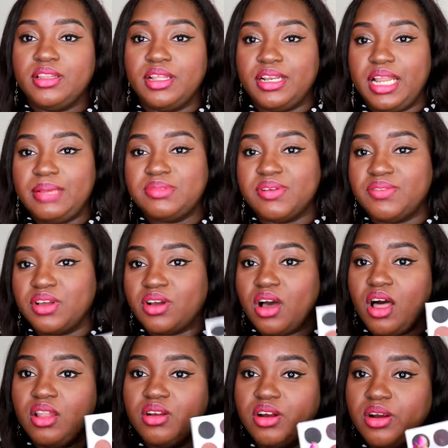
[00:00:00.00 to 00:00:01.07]
the names of the
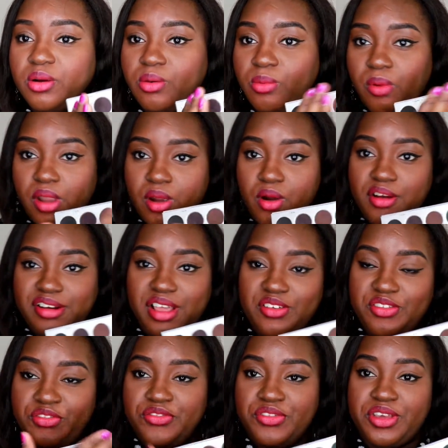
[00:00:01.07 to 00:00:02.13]
color were on
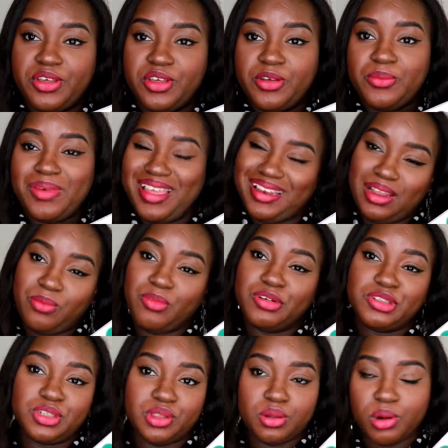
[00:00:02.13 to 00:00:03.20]
a film and then
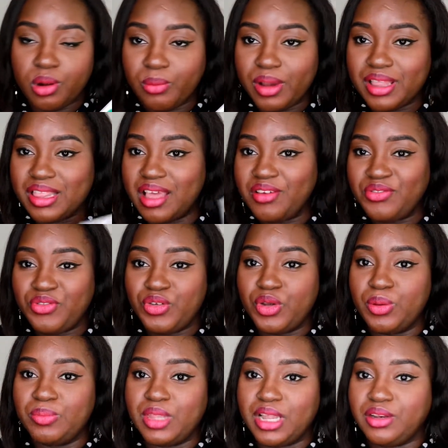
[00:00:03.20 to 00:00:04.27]
once you throw away that
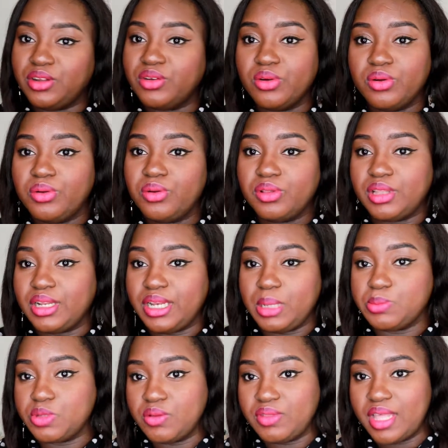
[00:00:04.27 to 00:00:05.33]
film then you don't know the
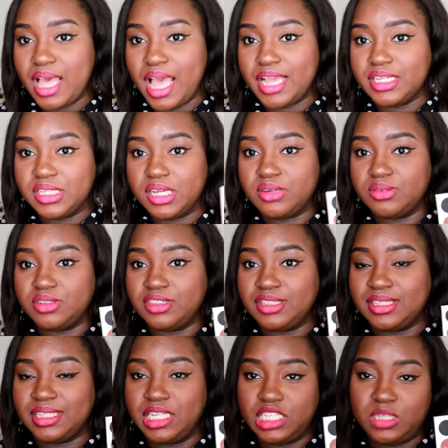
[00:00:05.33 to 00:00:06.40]
names of the
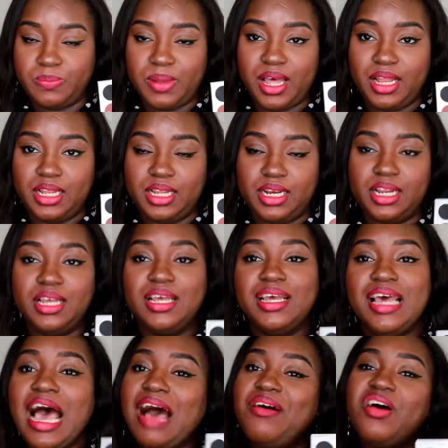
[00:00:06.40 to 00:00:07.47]
eyeshadows in this palette
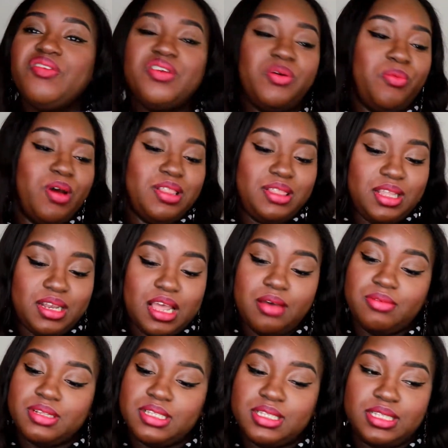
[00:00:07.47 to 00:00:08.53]
however one thing i
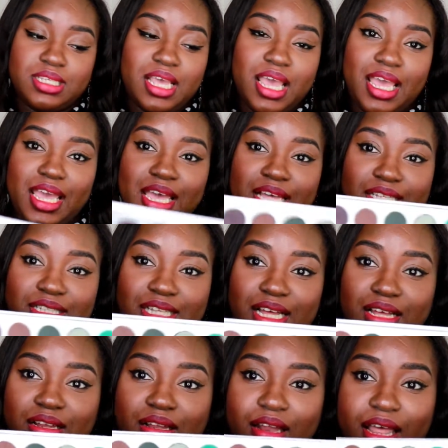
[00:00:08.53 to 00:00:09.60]
would say is
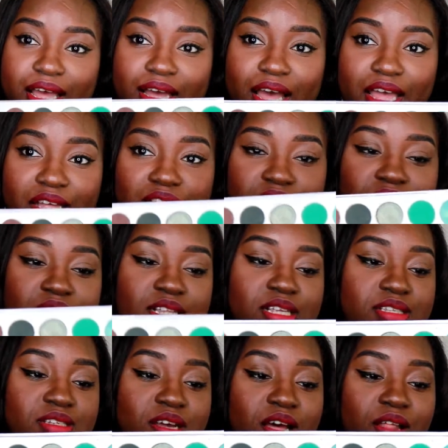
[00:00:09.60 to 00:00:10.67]
that like can you see
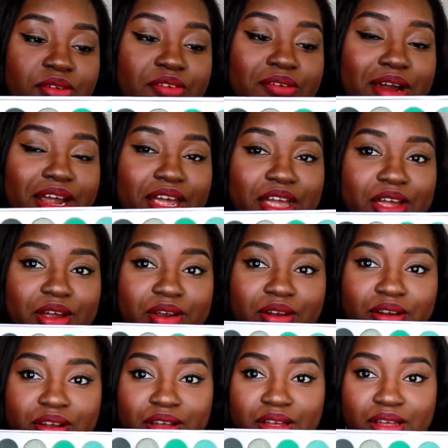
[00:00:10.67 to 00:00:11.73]
this color right
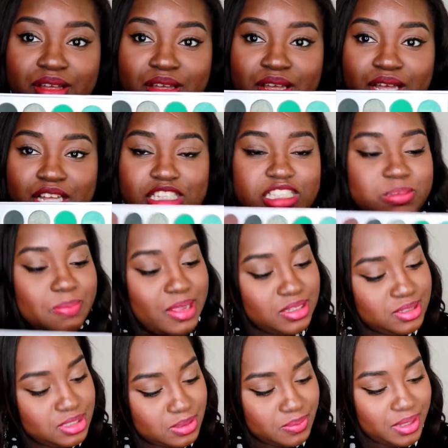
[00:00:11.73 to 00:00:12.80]
here it's
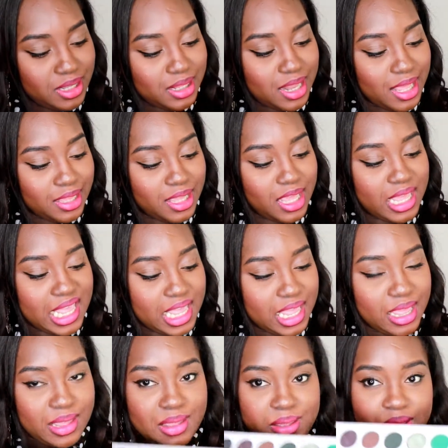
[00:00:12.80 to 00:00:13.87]
meant to be like
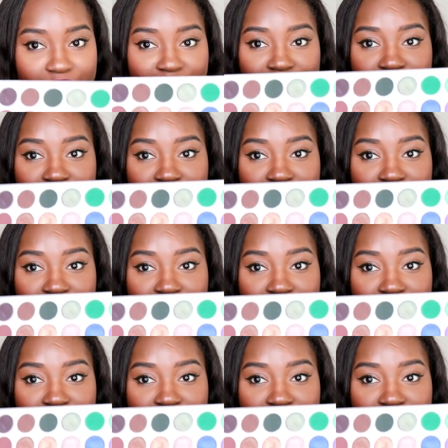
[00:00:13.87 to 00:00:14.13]
a